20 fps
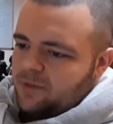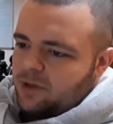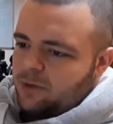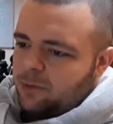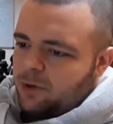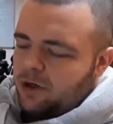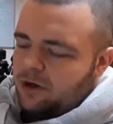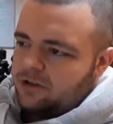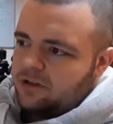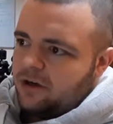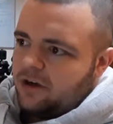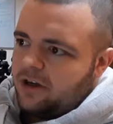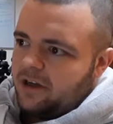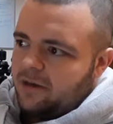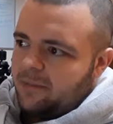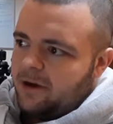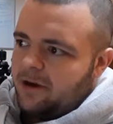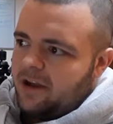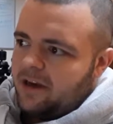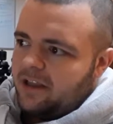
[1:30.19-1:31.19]
We're not talking
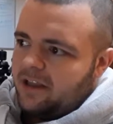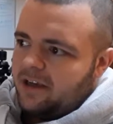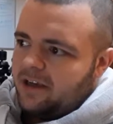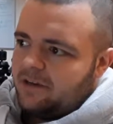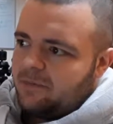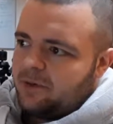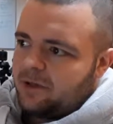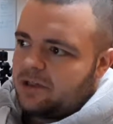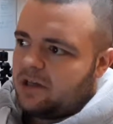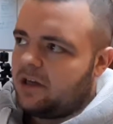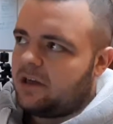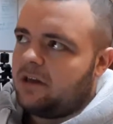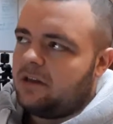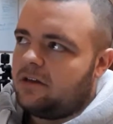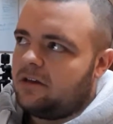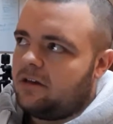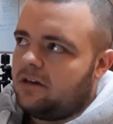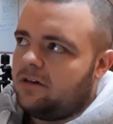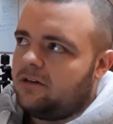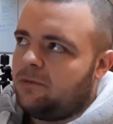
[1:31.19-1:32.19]
about anything in
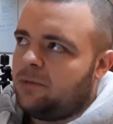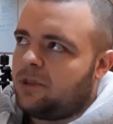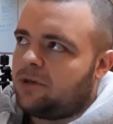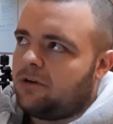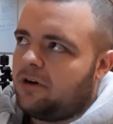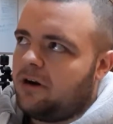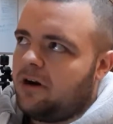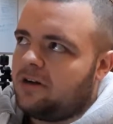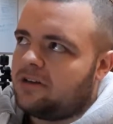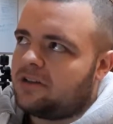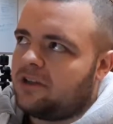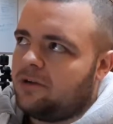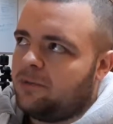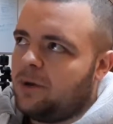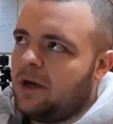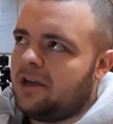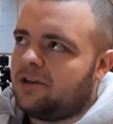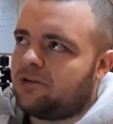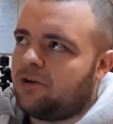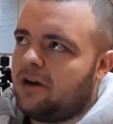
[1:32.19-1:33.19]
particular with regards to the
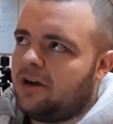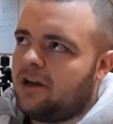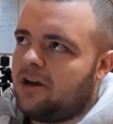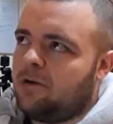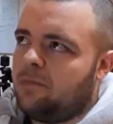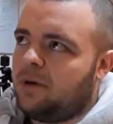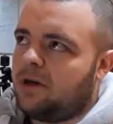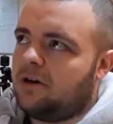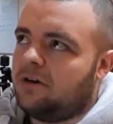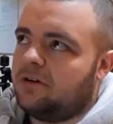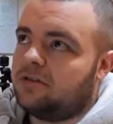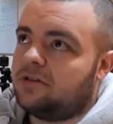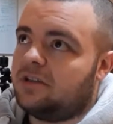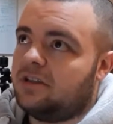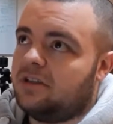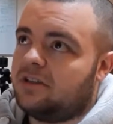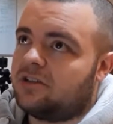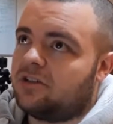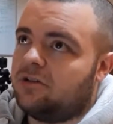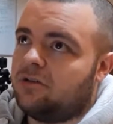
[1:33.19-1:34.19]
weights right now, because
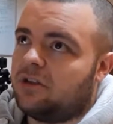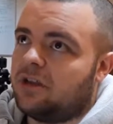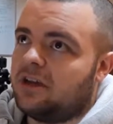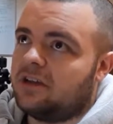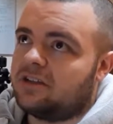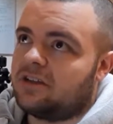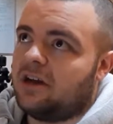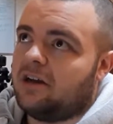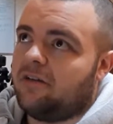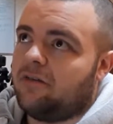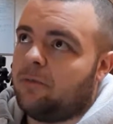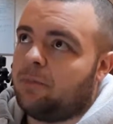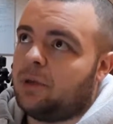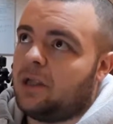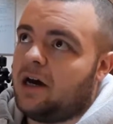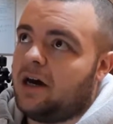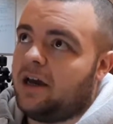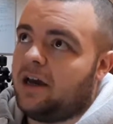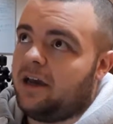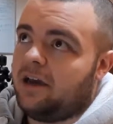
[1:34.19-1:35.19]
these two things kind of
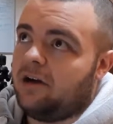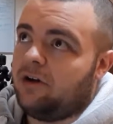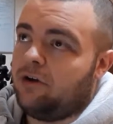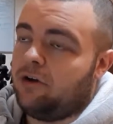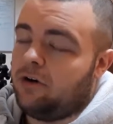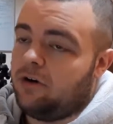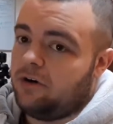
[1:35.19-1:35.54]
apply